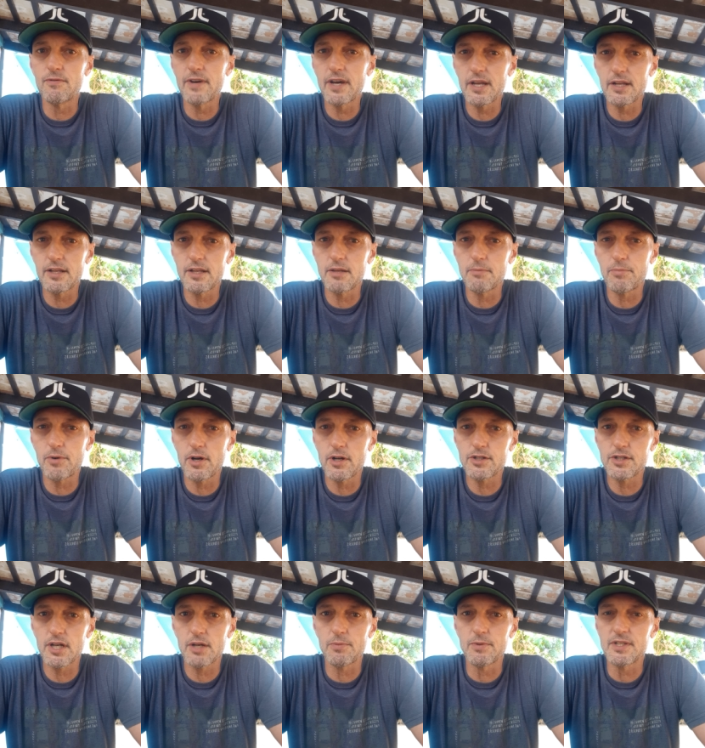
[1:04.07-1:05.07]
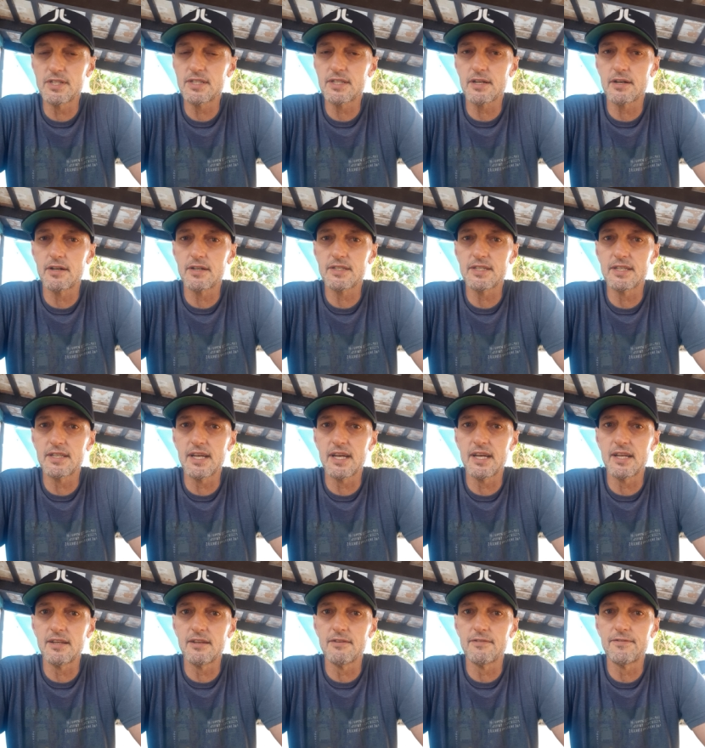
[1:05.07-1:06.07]
Verde, the project which starts at the
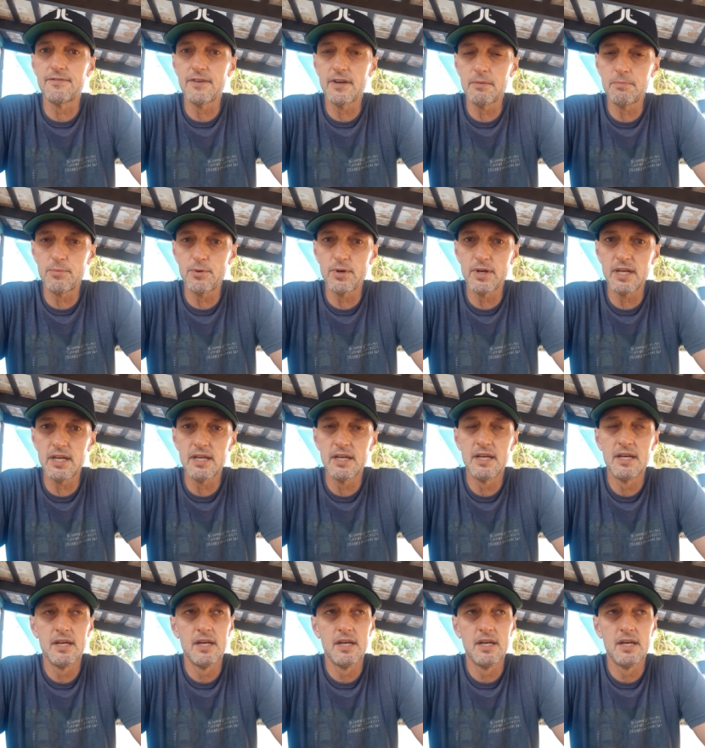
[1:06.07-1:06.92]
end of February,